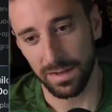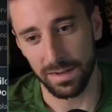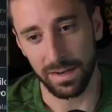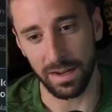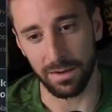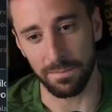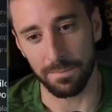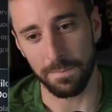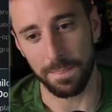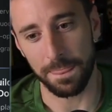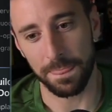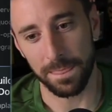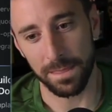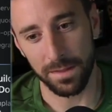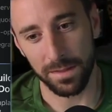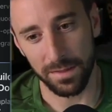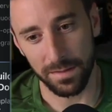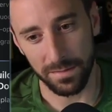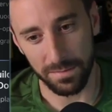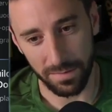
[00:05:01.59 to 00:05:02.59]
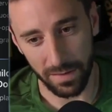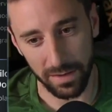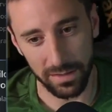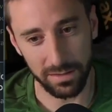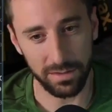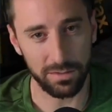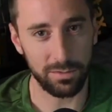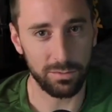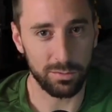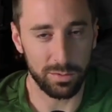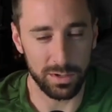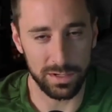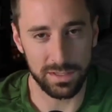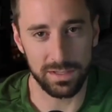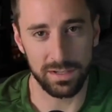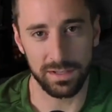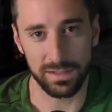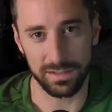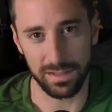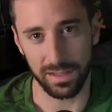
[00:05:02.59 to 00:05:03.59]
Now, Final
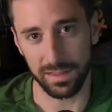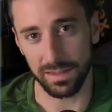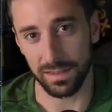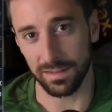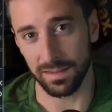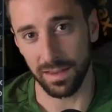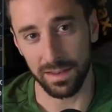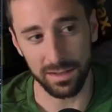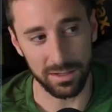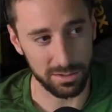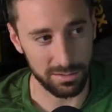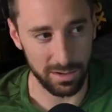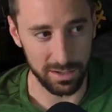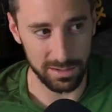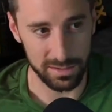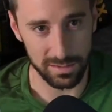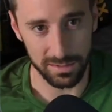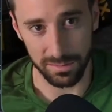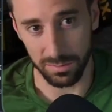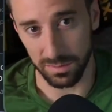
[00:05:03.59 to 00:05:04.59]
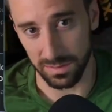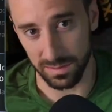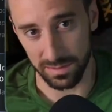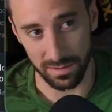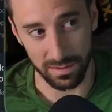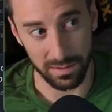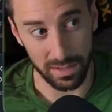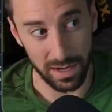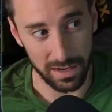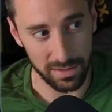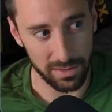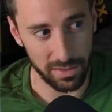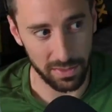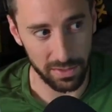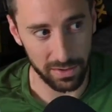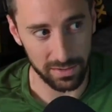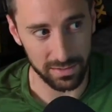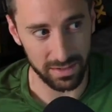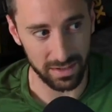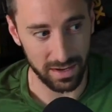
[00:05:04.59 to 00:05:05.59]
reason is that these integrations, which are a lot of the
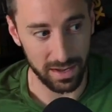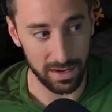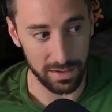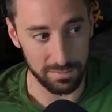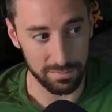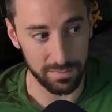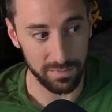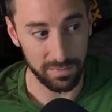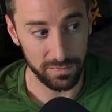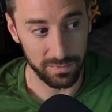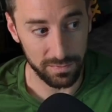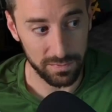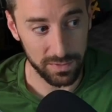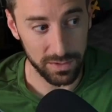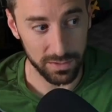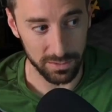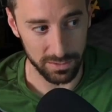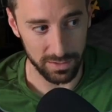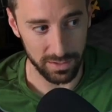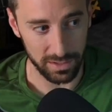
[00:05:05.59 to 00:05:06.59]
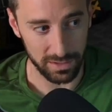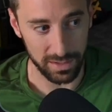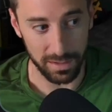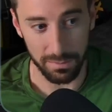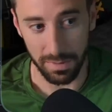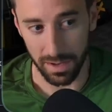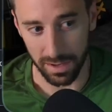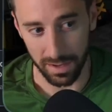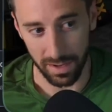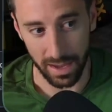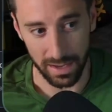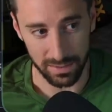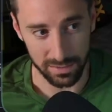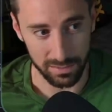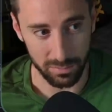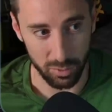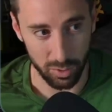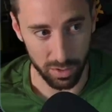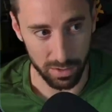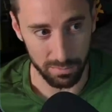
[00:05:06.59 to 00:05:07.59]
things that kind of feel like they make
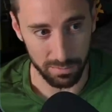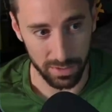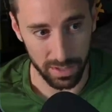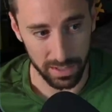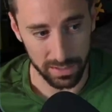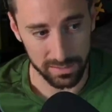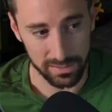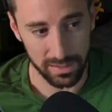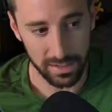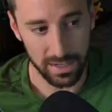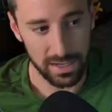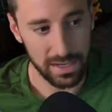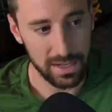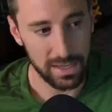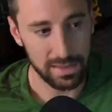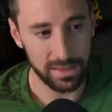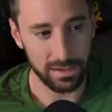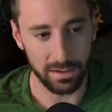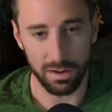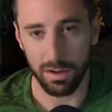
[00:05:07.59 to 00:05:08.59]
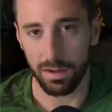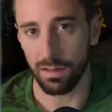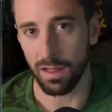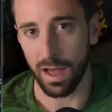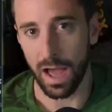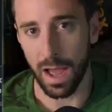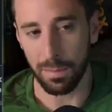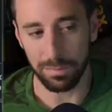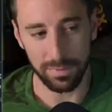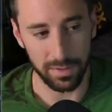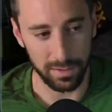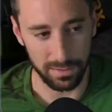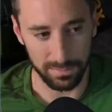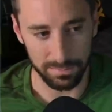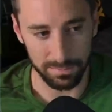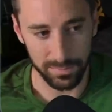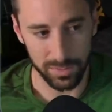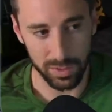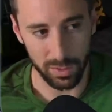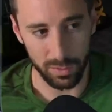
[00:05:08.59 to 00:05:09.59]
Astro more complex, they're all opt-in.
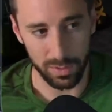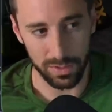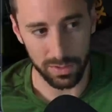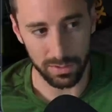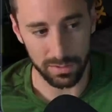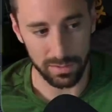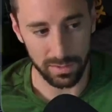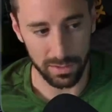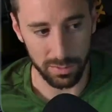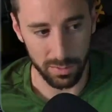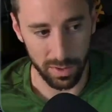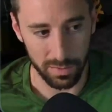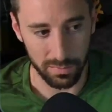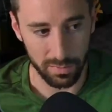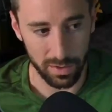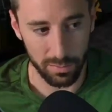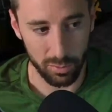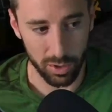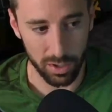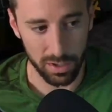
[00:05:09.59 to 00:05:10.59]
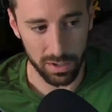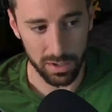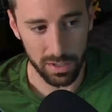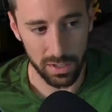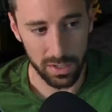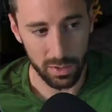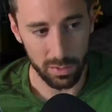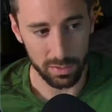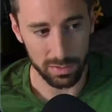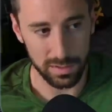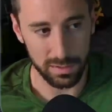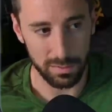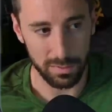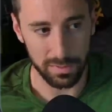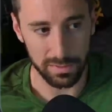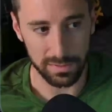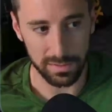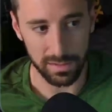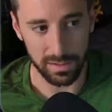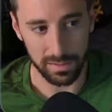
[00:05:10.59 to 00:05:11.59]
So whether it's a UI framework or
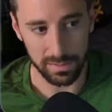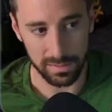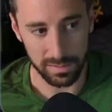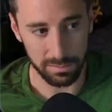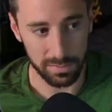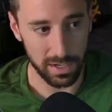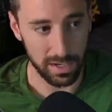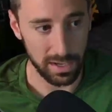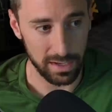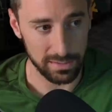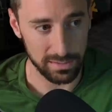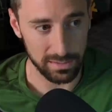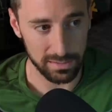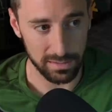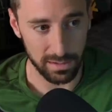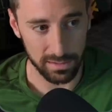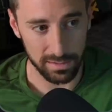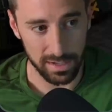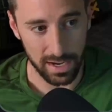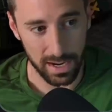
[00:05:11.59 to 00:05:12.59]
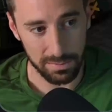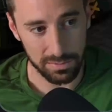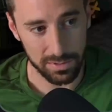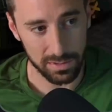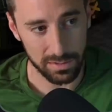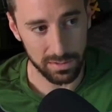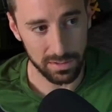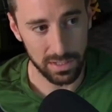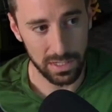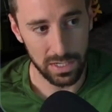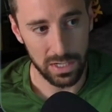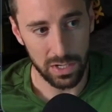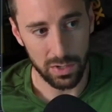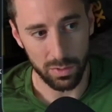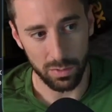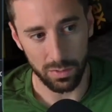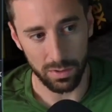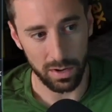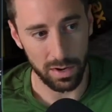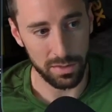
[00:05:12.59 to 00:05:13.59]
some some kind of SSR adapter
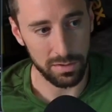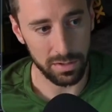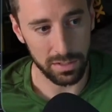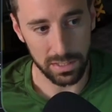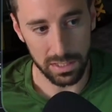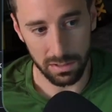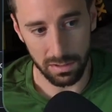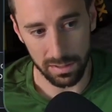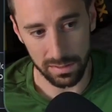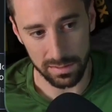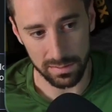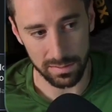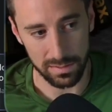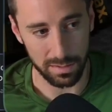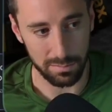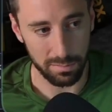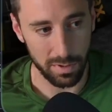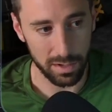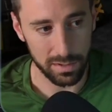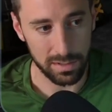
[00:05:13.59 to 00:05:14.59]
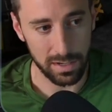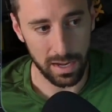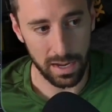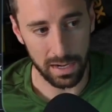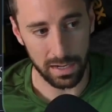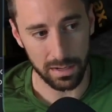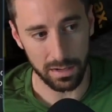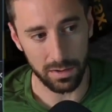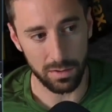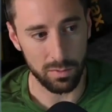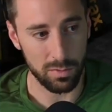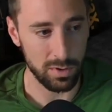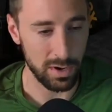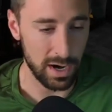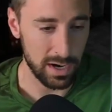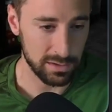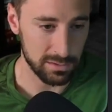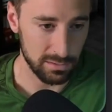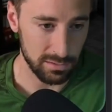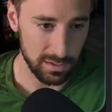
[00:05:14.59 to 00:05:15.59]
or other integrations like MarkDoc or
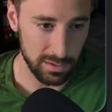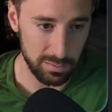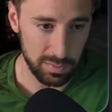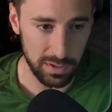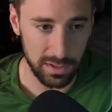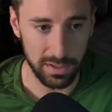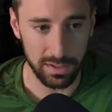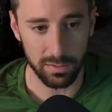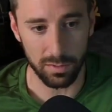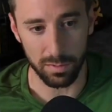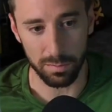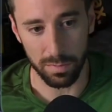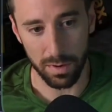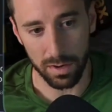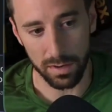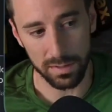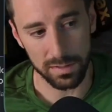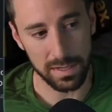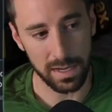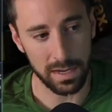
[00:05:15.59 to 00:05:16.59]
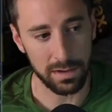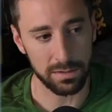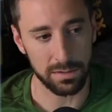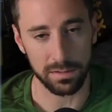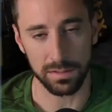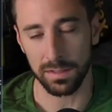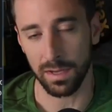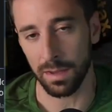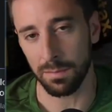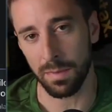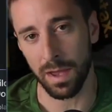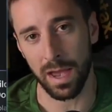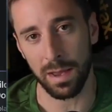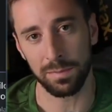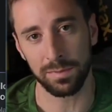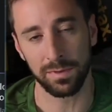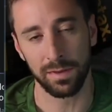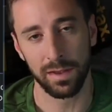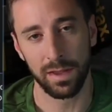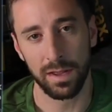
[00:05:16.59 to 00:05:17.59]
AstroDB or PartyTown or
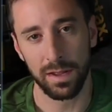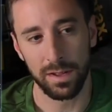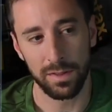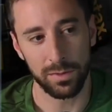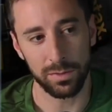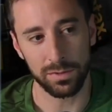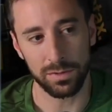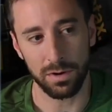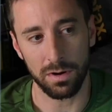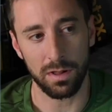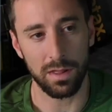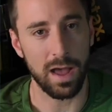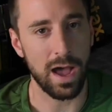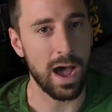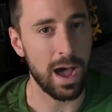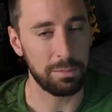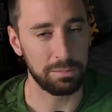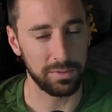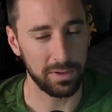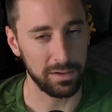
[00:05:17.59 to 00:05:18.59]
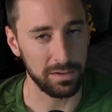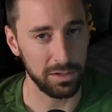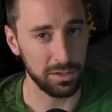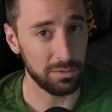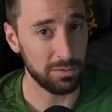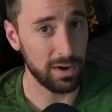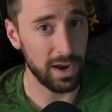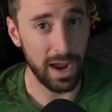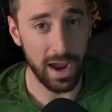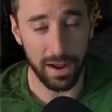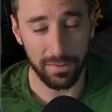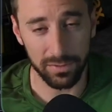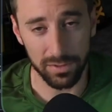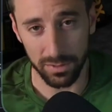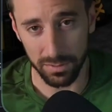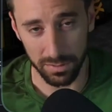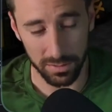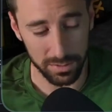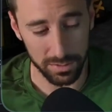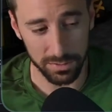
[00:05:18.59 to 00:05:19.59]
sitemaps, those are all opt-in. You don't have to
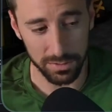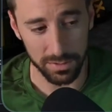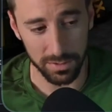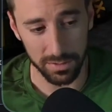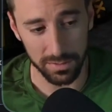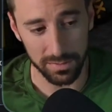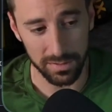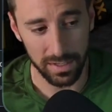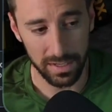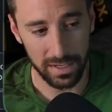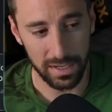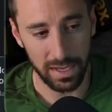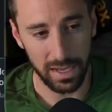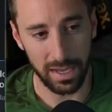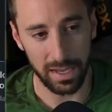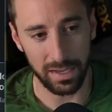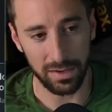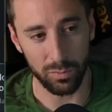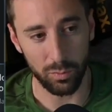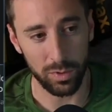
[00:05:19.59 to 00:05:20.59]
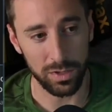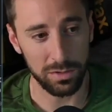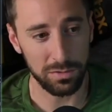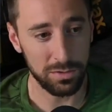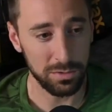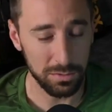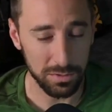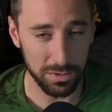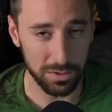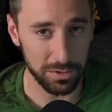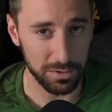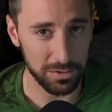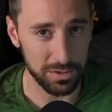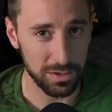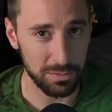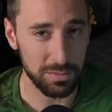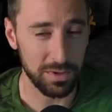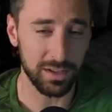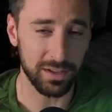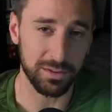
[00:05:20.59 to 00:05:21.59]
include those. And when you do include
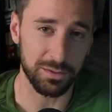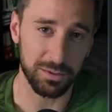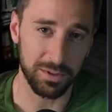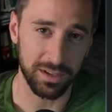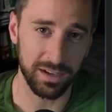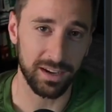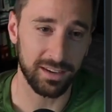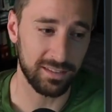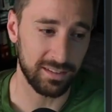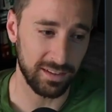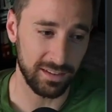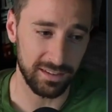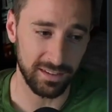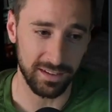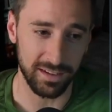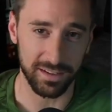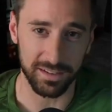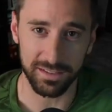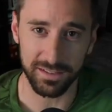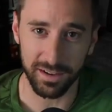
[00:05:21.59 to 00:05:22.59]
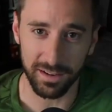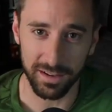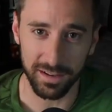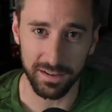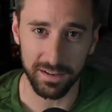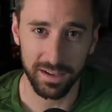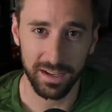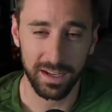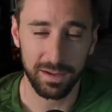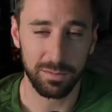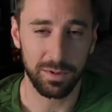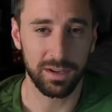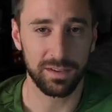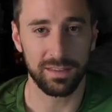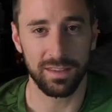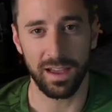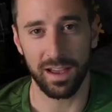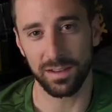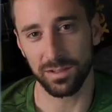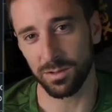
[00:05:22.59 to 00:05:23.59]
them, it's really nice and easy to get started
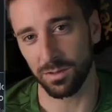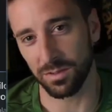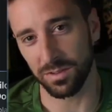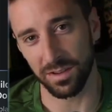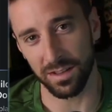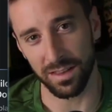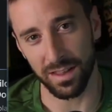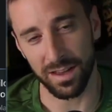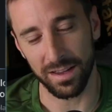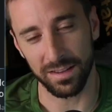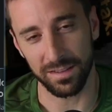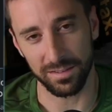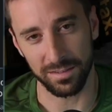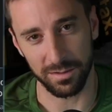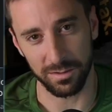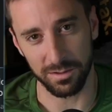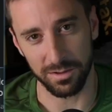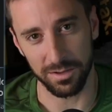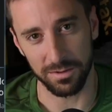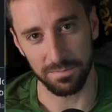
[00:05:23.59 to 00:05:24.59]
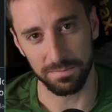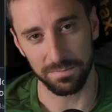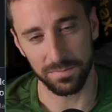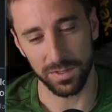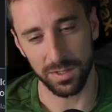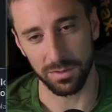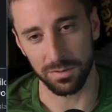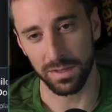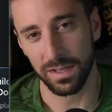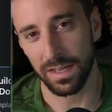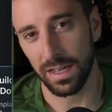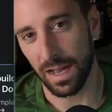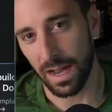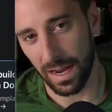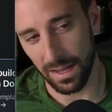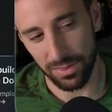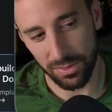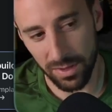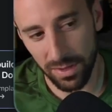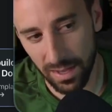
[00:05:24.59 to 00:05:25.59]
because the Astro CLI is so good. So
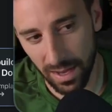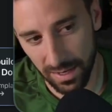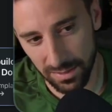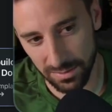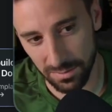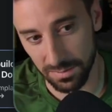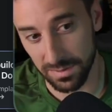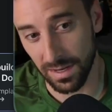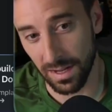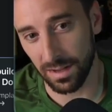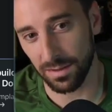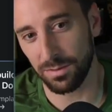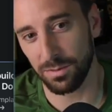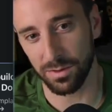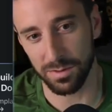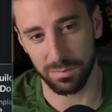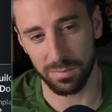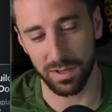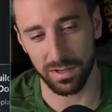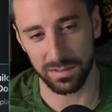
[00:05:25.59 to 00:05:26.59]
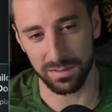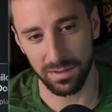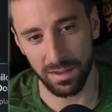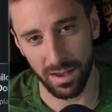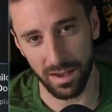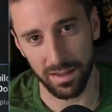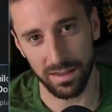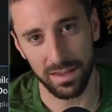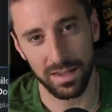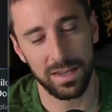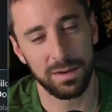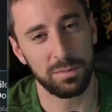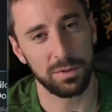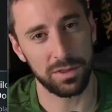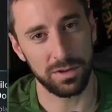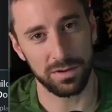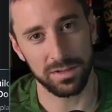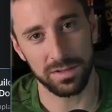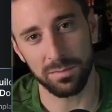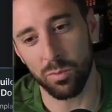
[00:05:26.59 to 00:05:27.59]
I think Astro is not too complex yet, but
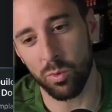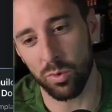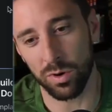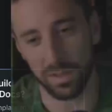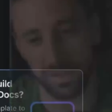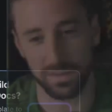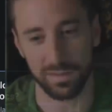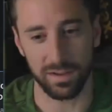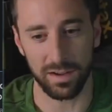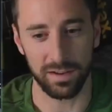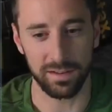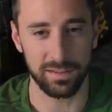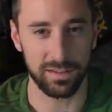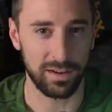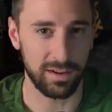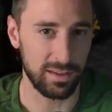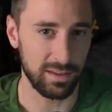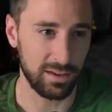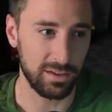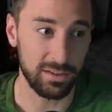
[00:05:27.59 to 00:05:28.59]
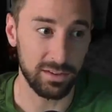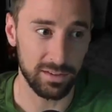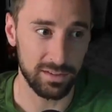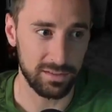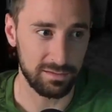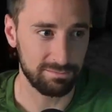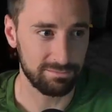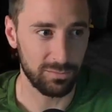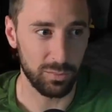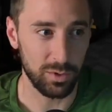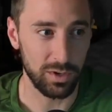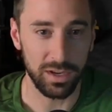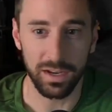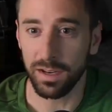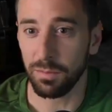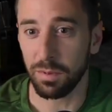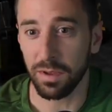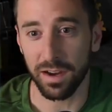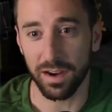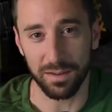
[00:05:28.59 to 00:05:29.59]
there are some warning signs that I think you just we
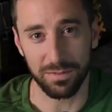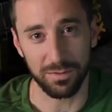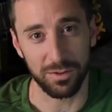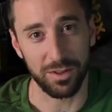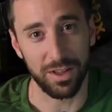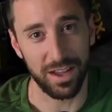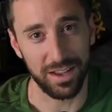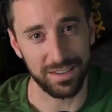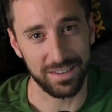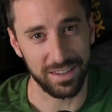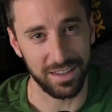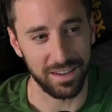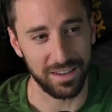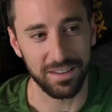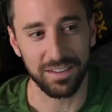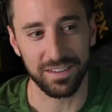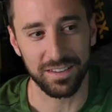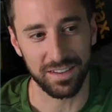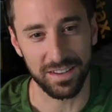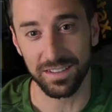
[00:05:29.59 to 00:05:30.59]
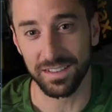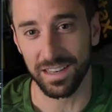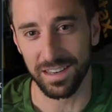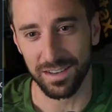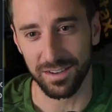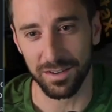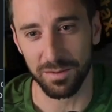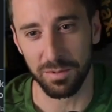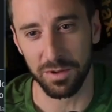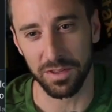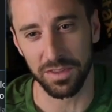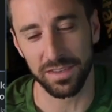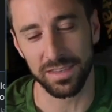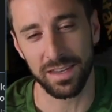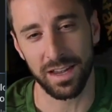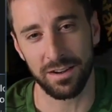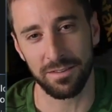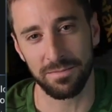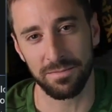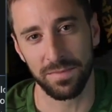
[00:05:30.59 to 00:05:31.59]
need to be careful as they continue to build
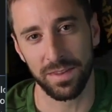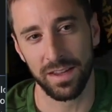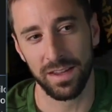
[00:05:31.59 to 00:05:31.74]
this out.